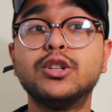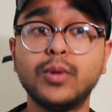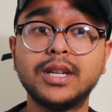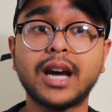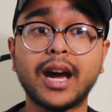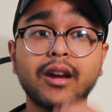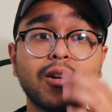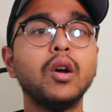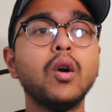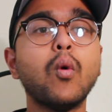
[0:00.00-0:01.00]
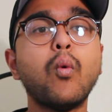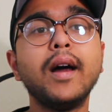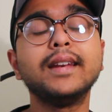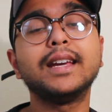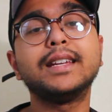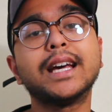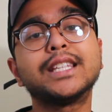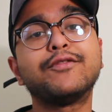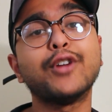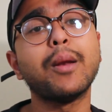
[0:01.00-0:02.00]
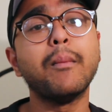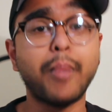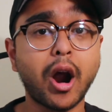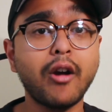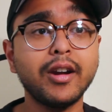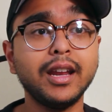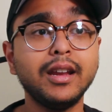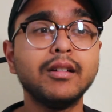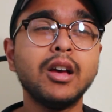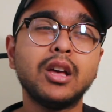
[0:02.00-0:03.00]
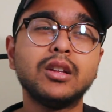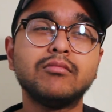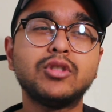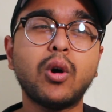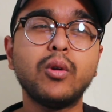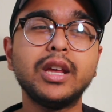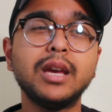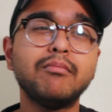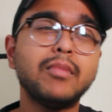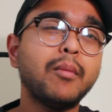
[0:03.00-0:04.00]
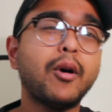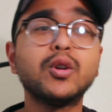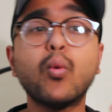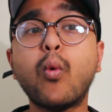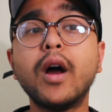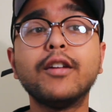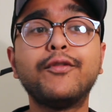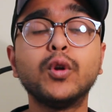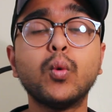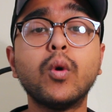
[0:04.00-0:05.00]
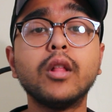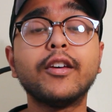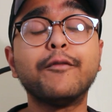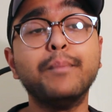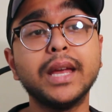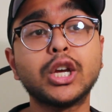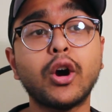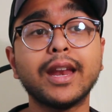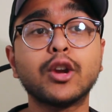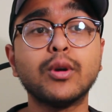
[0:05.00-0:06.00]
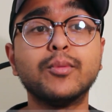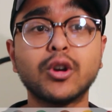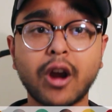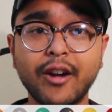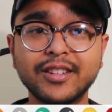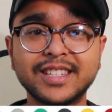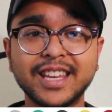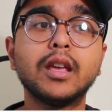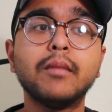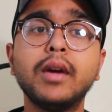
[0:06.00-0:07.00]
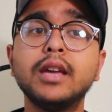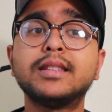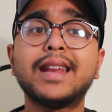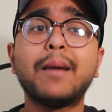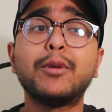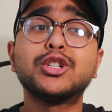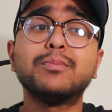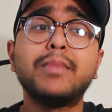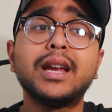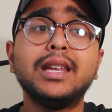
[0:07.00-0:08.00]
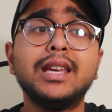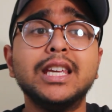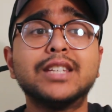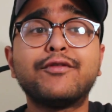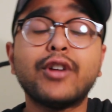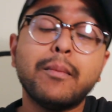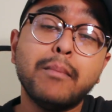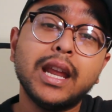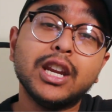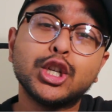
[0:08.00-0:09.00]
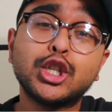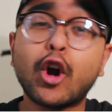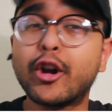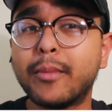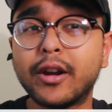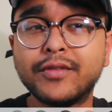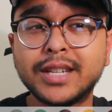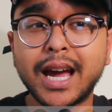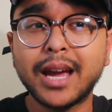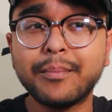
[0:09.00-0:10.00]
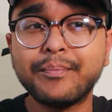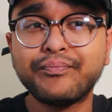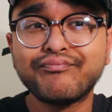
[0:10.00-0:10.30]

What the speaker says: to retire. One day, Ted's friend Barney told him about the wonderful world of Bitcoin and cryptocurrency. Amazed at how much money his friend made in a short amount of time,